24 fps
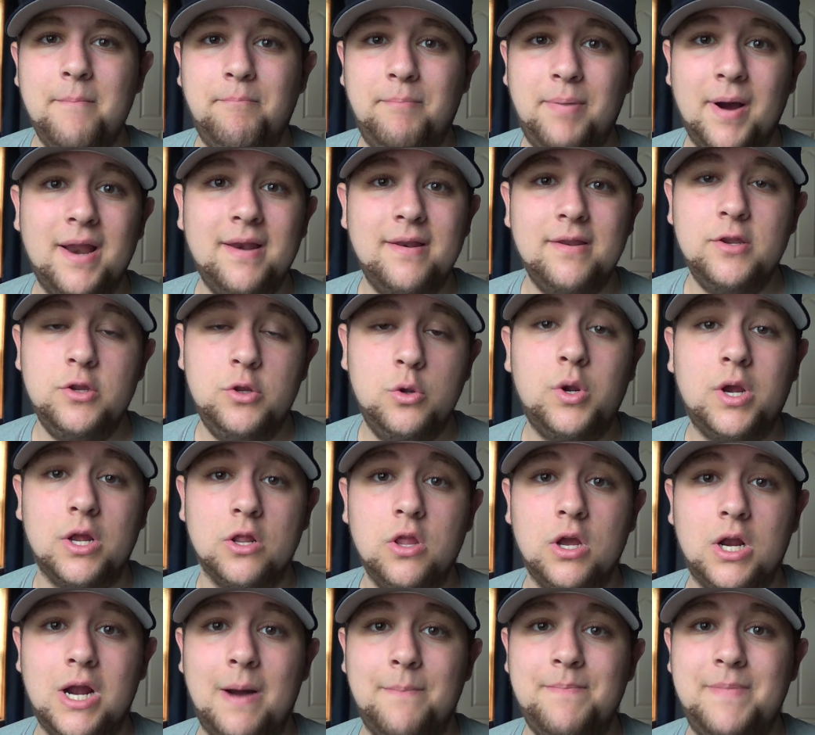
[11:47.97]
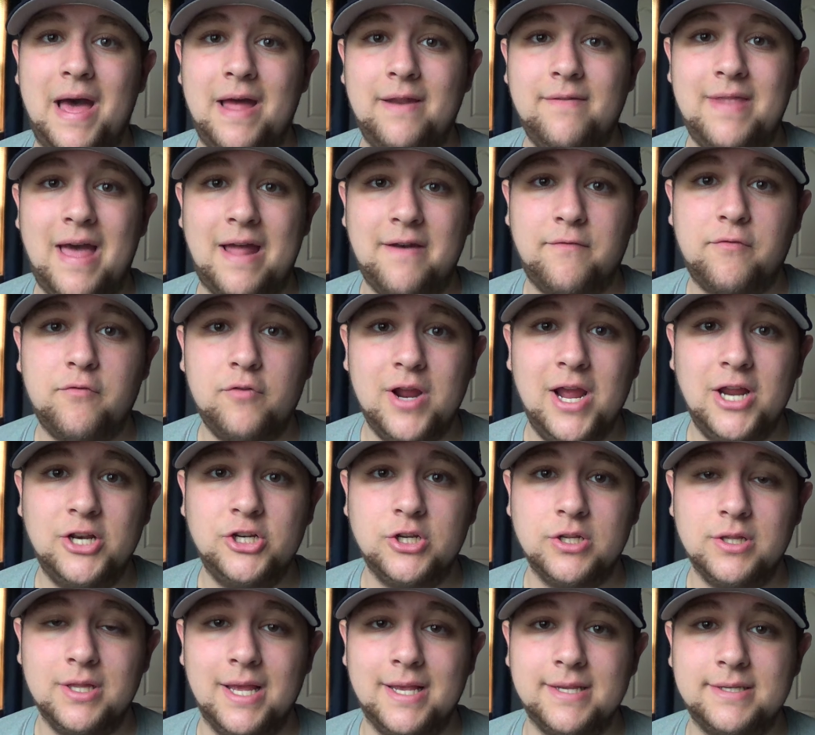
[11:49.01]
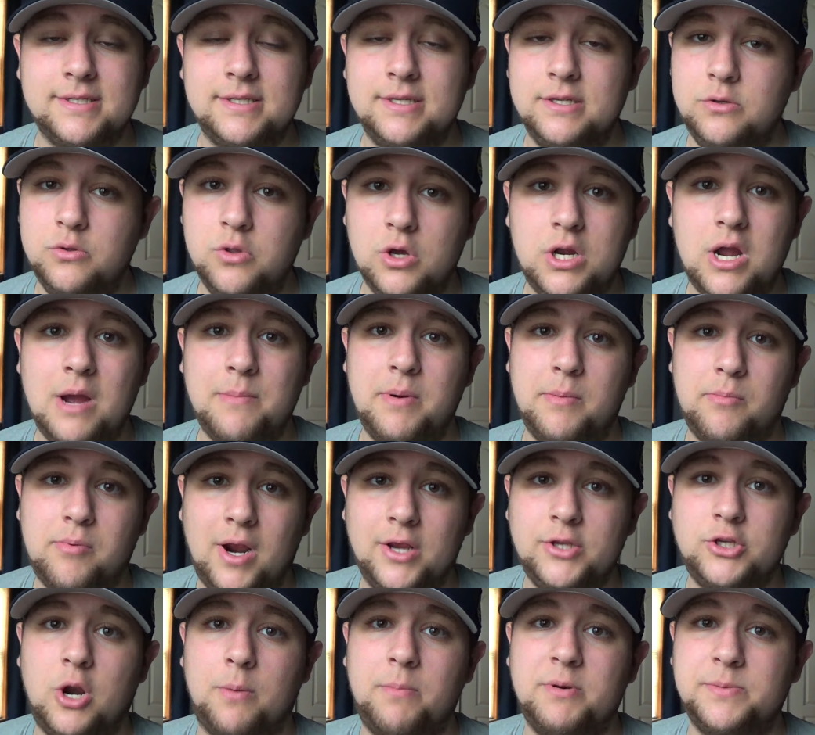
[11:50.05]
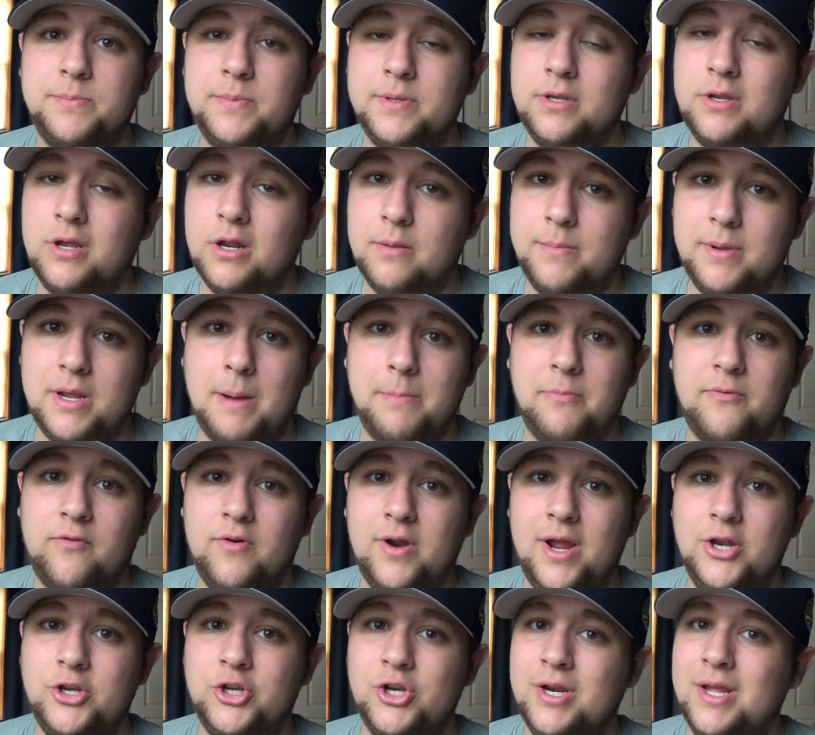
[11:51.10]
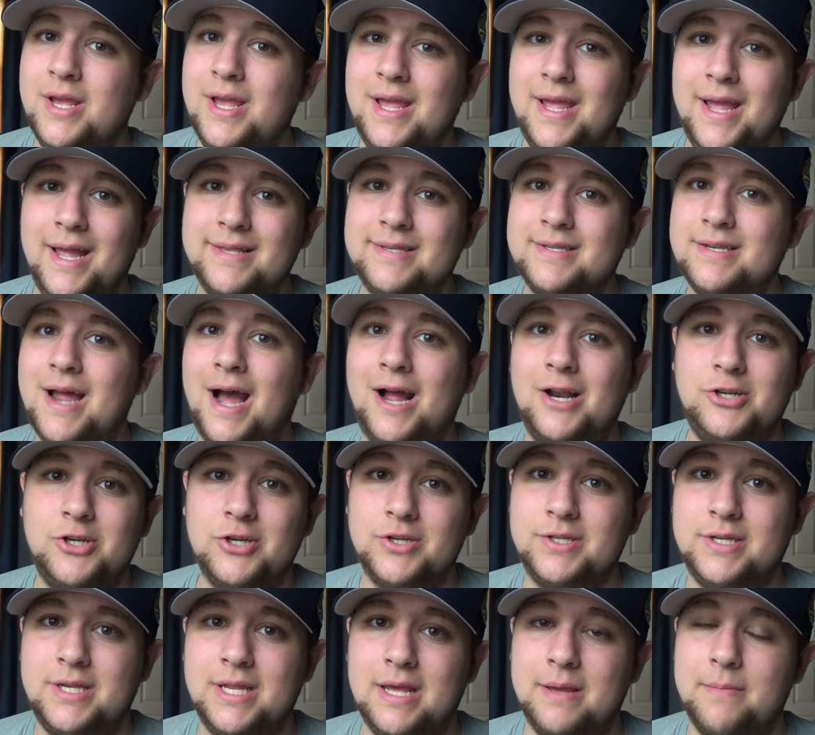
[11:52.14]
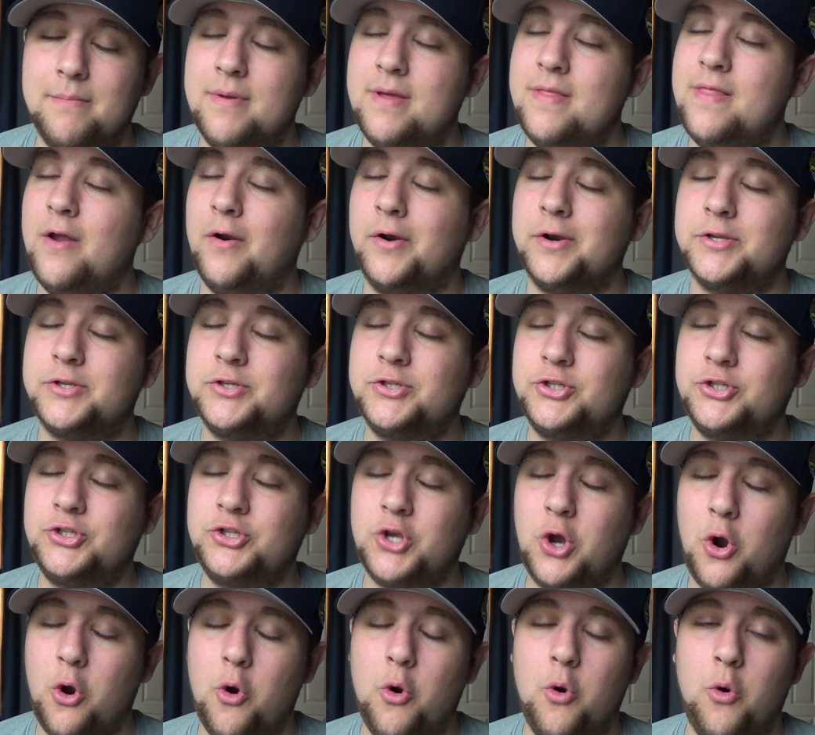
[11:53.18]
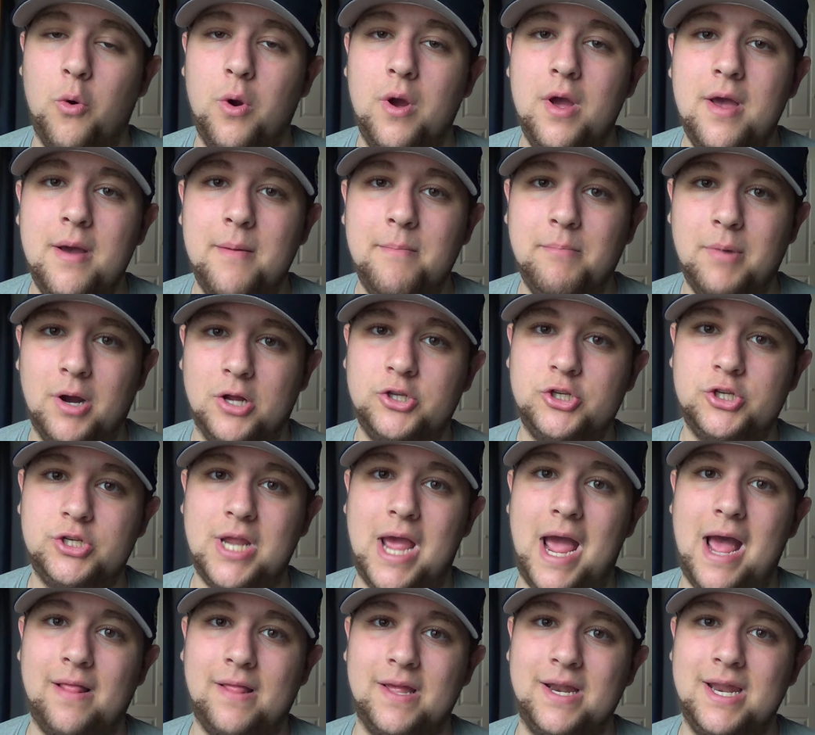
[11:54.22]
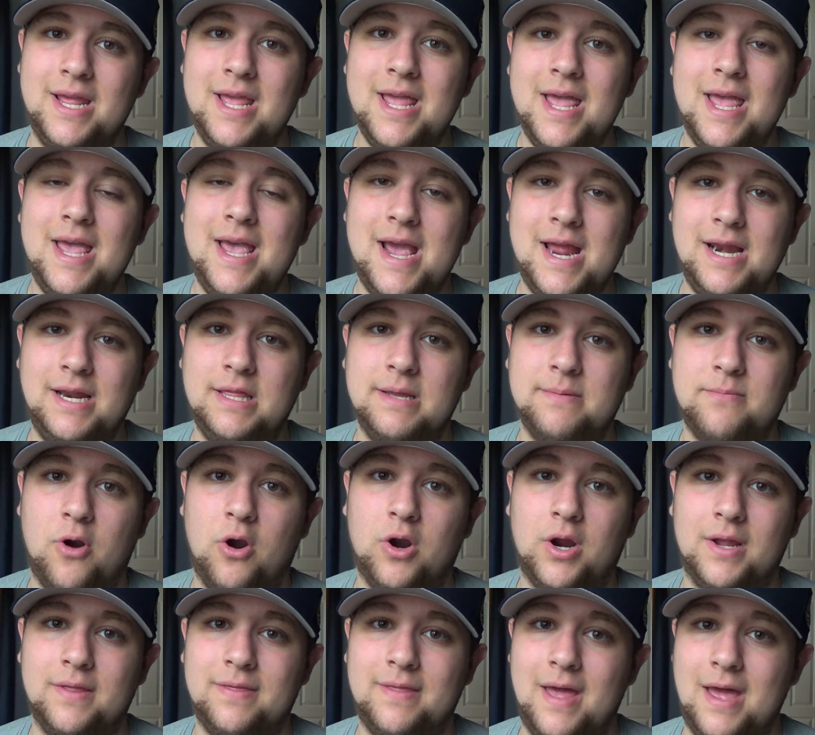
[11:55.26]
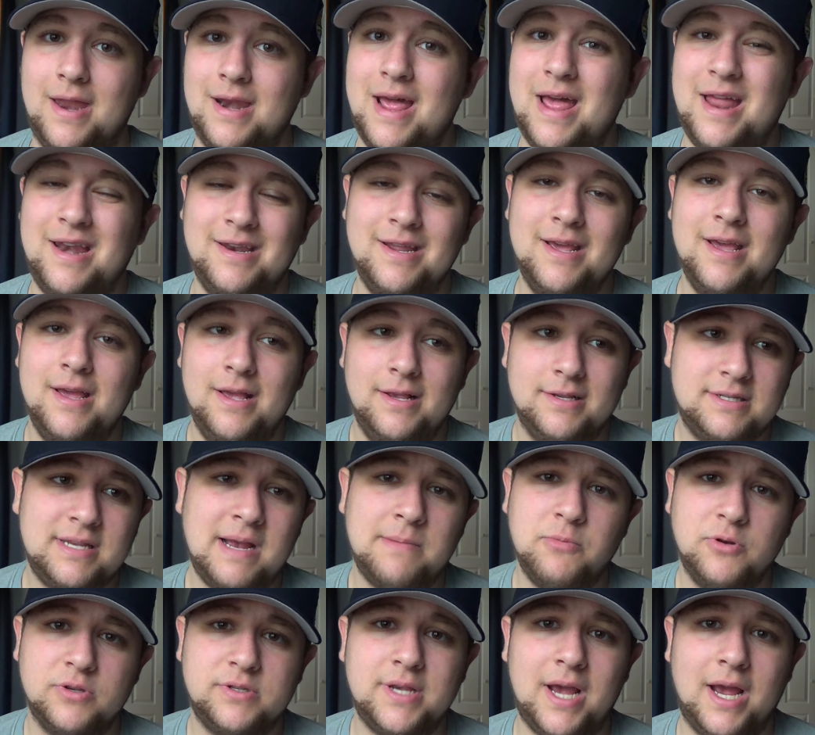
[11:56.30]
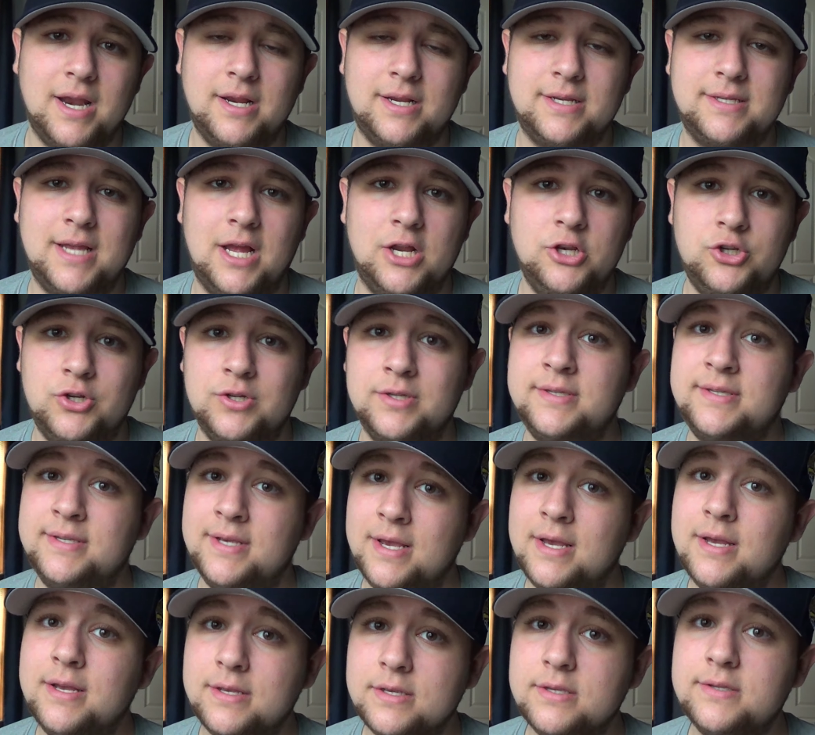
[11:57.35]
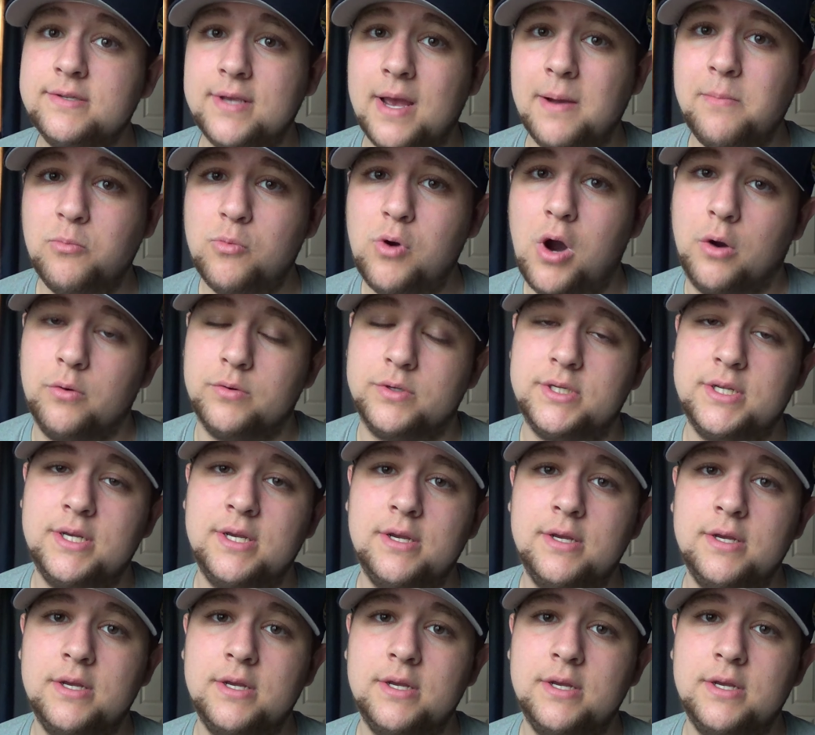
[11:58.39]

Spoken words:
But you can look up that free agent list. You look up what Bryce Harper's going to become a free agent, it's not just him. There is so much talent hitting the market then. And some will sign extensions, some won't.